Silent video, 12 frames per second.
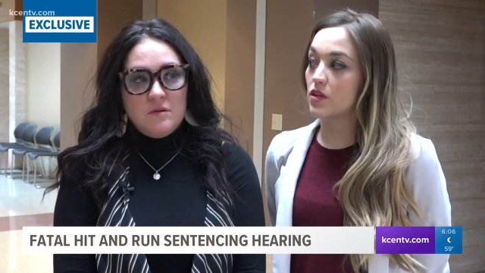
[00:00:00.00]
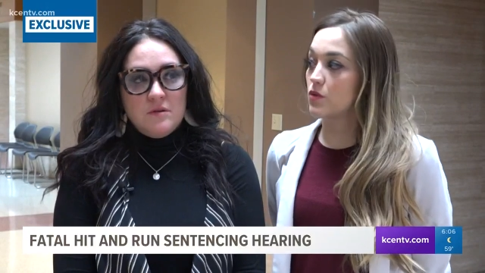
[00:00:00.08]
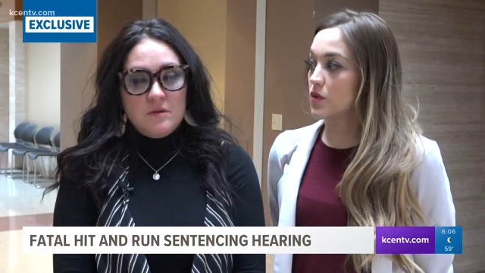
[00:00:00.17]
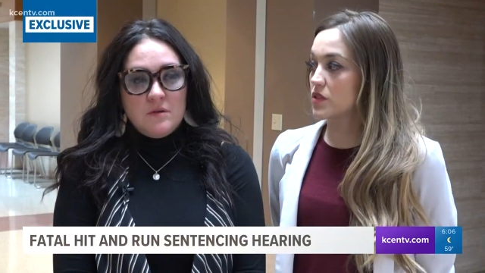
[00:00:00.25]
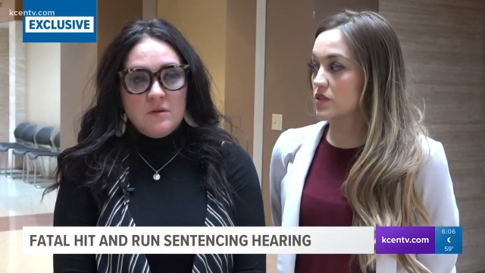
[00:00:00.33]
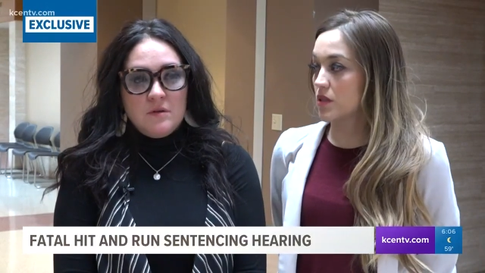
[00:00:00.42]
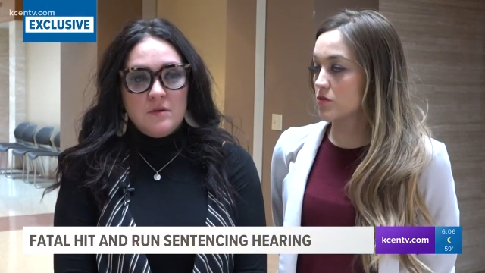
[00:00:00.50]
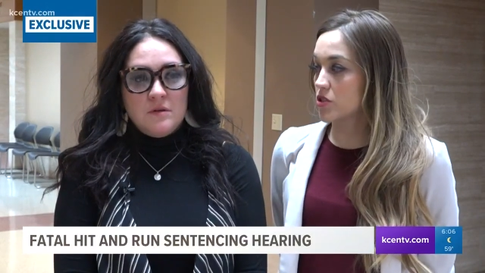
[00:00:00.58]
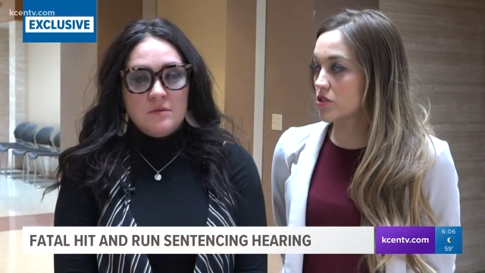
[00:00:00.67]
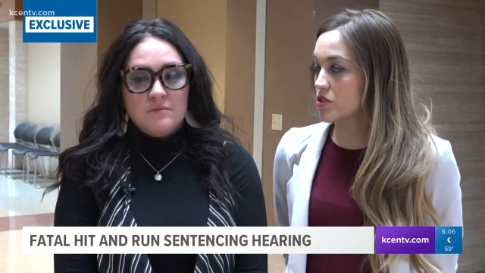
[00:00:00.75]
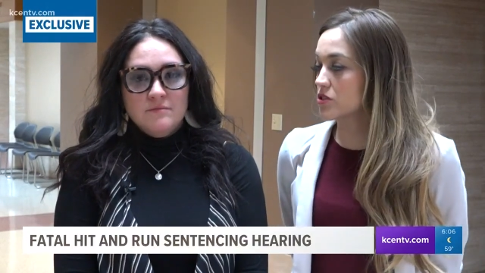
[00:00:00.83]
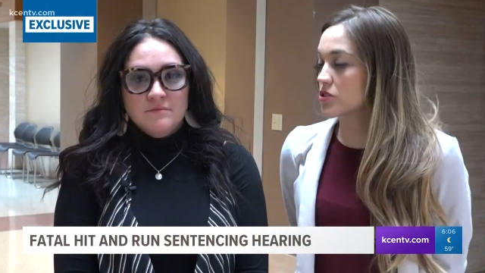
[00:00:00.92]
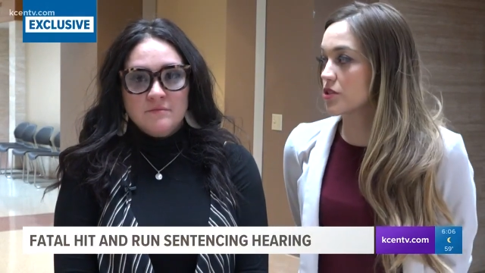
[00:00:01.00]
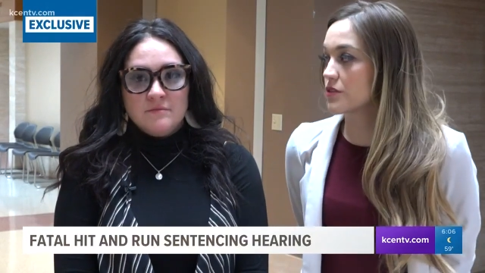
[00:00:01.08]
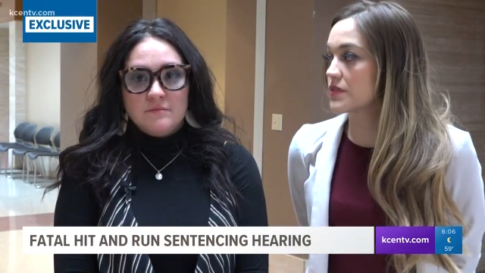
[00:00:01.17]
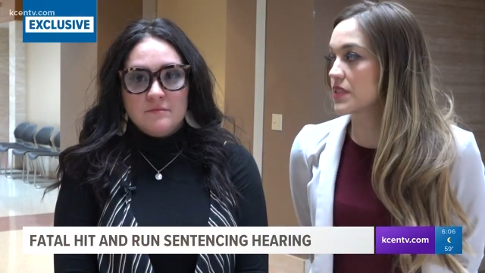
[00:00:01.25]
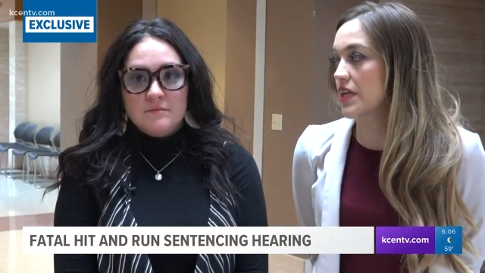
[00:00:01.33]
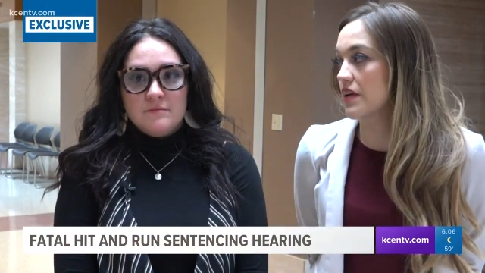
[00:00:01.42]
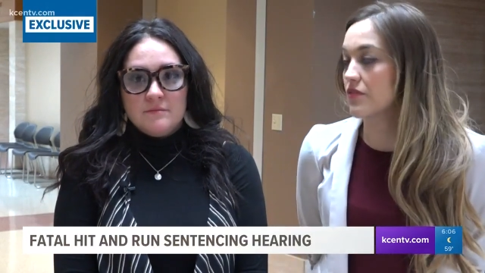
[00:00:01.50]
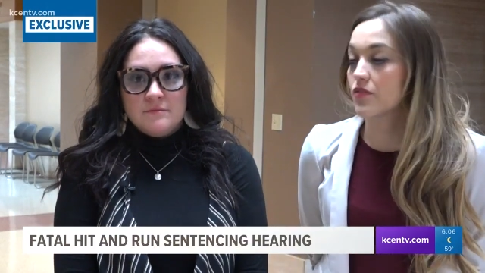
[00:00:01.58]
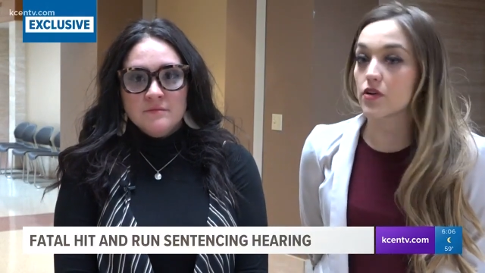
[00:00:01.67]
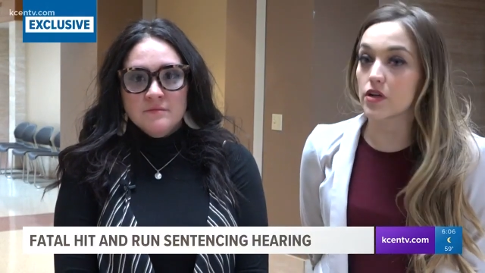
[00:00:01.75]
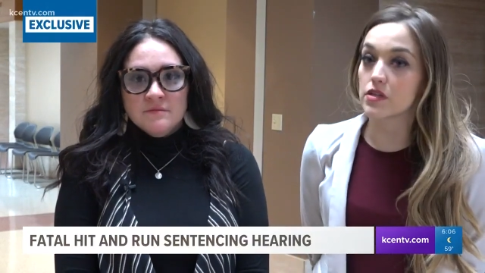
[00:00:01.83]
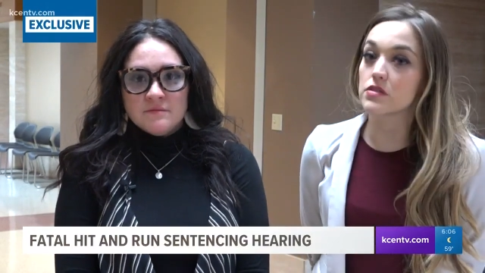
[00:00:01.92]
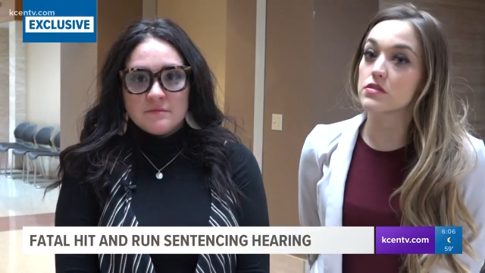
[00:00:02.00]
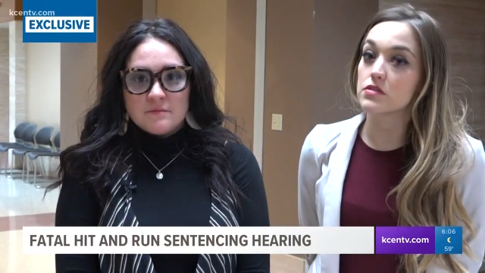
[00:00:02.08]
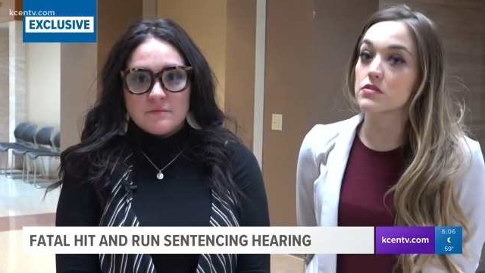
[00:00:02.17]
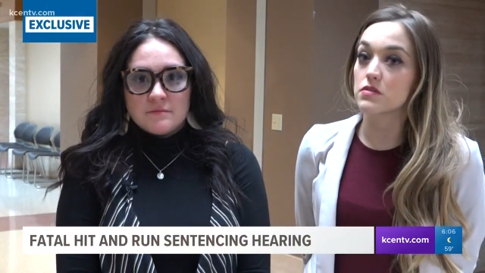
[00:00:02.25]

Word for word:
Speaker 1: there was some justice served today for us.